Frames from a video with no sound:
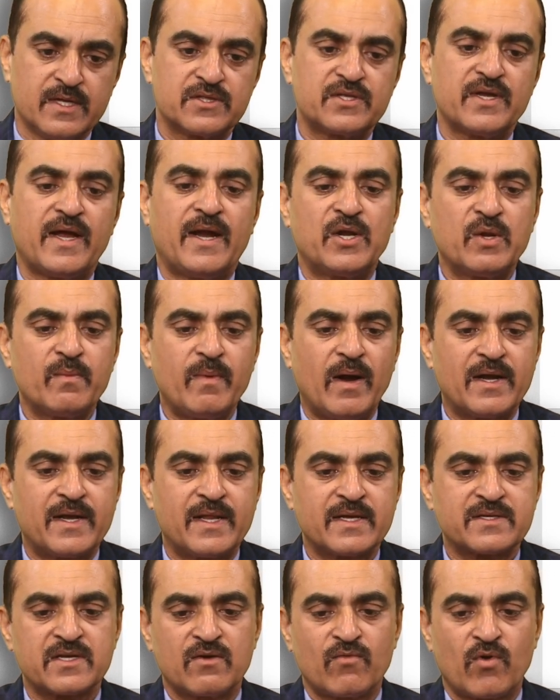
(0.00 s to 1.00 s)
The
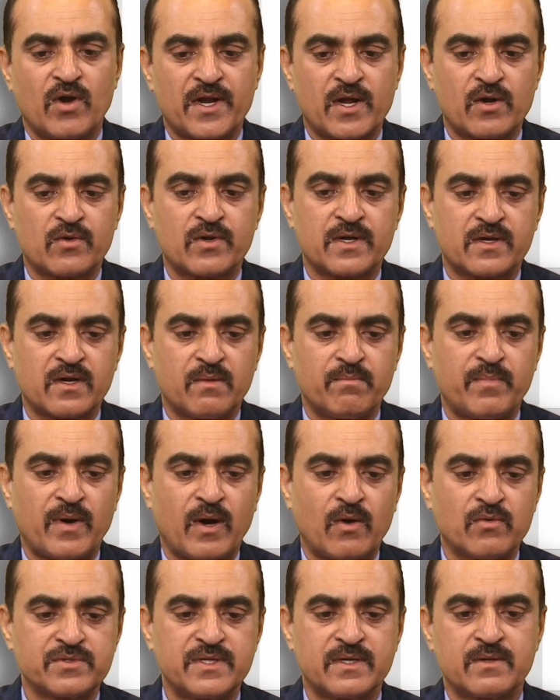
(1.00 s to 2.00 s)
antibiotics and volatile organic
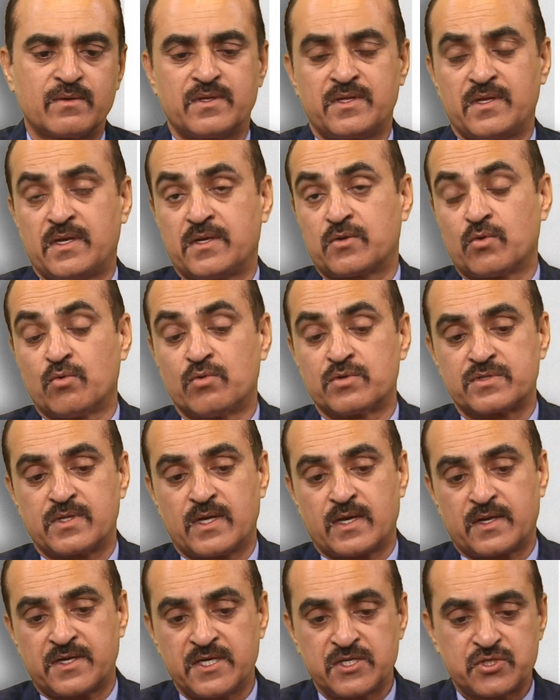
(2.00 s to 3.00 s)
compounds, they includes
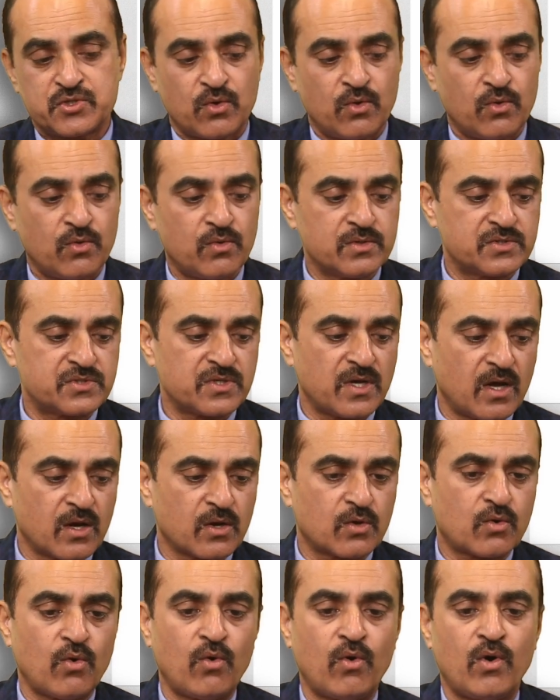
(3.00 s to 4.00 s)
the ketones,
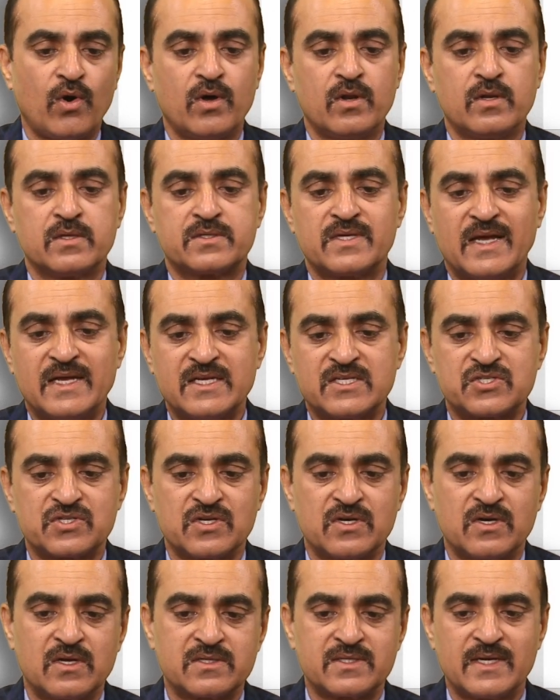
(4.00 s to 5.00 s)
alcohols,
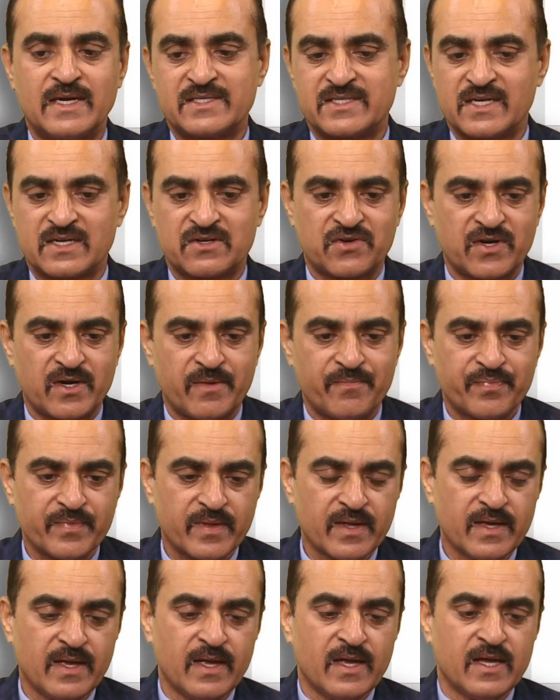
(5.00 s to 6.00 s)
esters, etc.
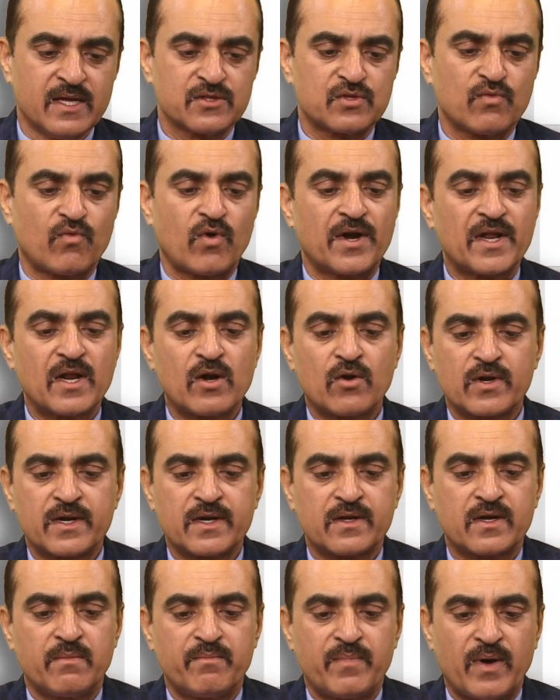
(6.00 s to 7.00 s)
The volatile
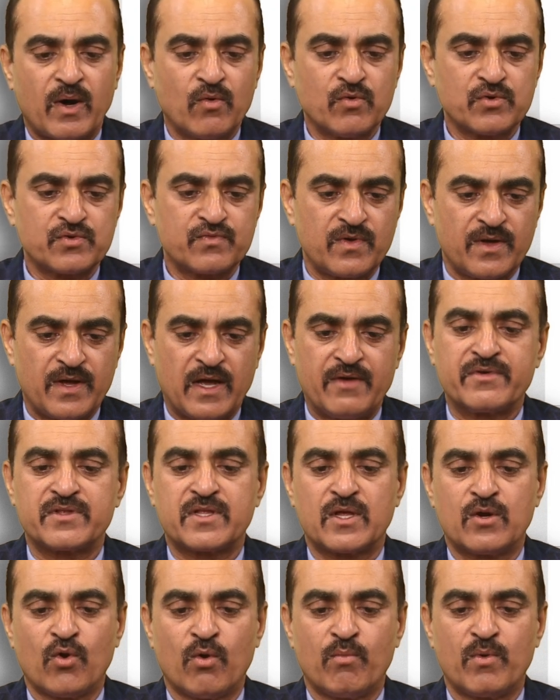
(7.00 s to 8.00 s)
organic compounds having
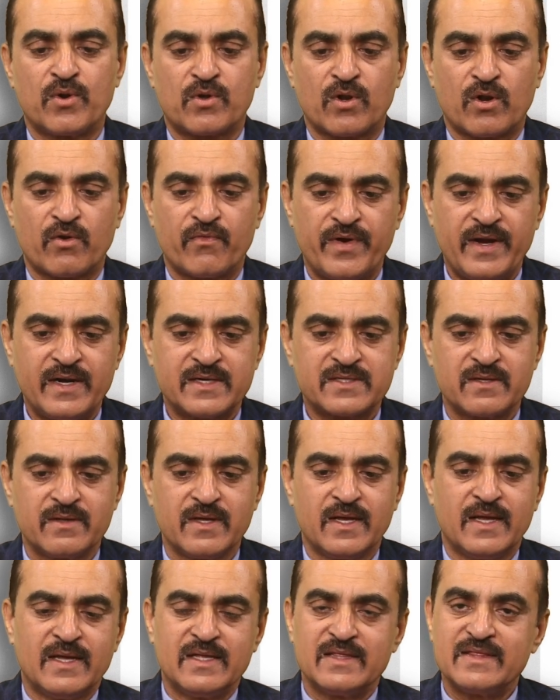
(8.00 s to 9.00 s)
the low molecular weights,
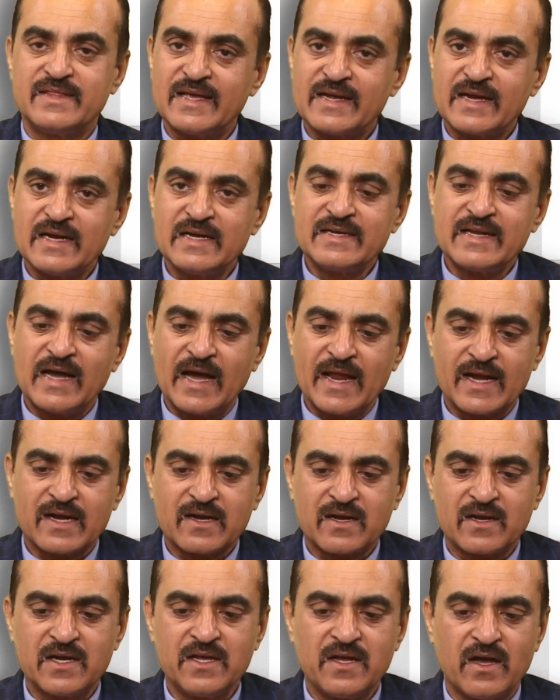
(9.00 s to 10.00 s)
they can
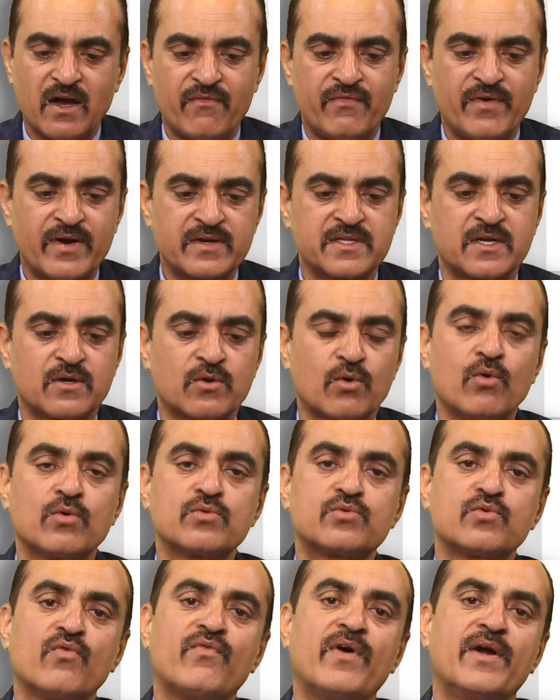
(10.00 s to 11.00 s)
directly affect the
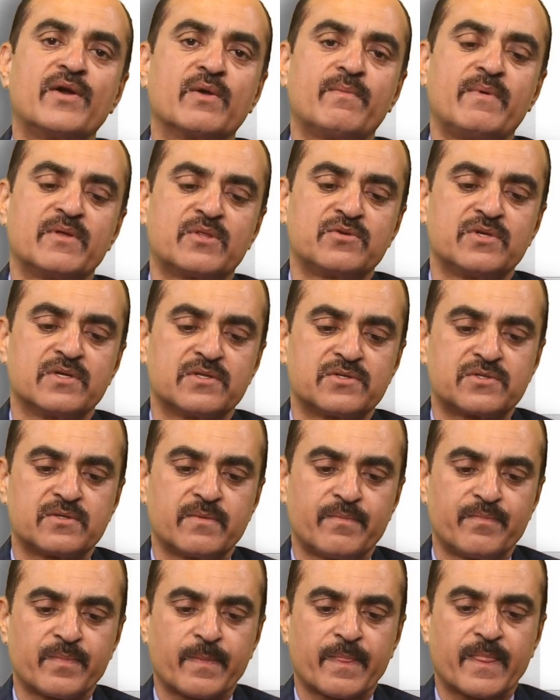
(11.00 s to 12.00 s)
growth of phytopathogens
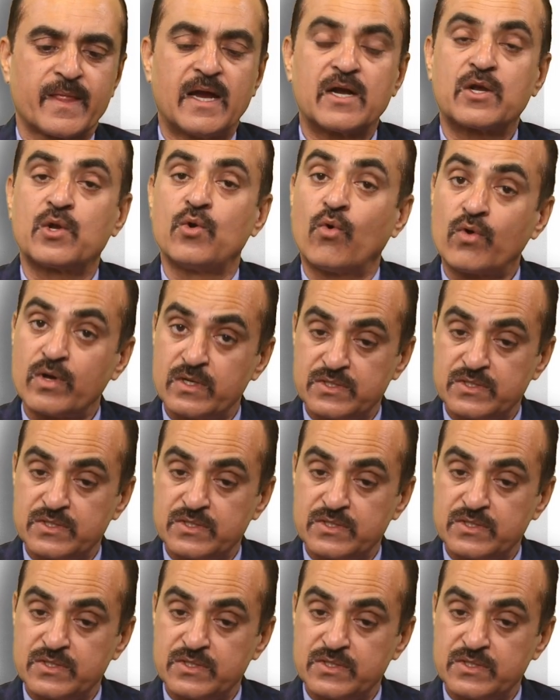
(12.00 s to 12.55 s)
at low